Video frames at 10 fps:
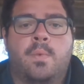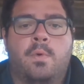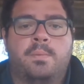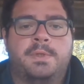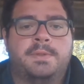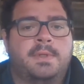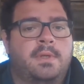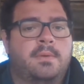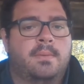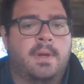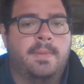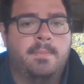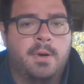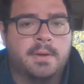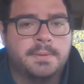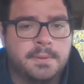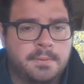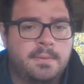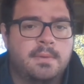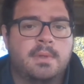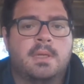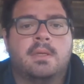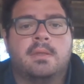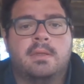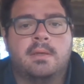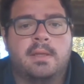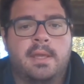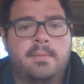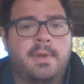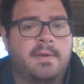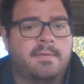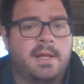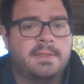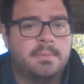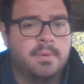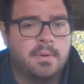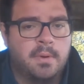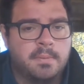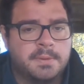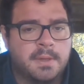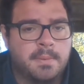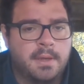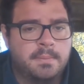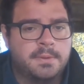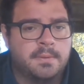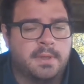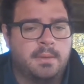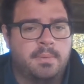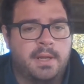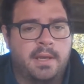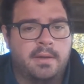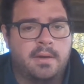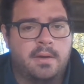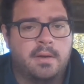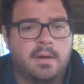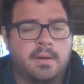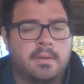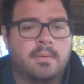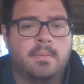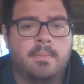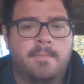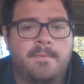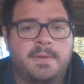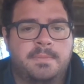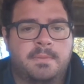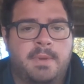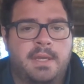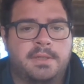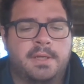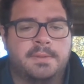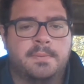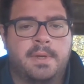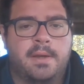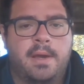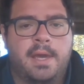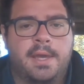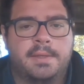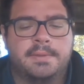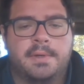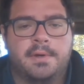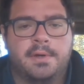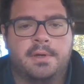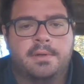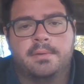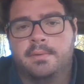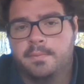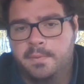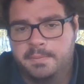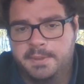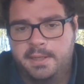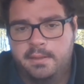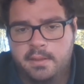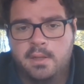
hope to see you around the park soon. Not only that, we have lots of programs coming up, so keep an eye on our Facebook page as well as our website.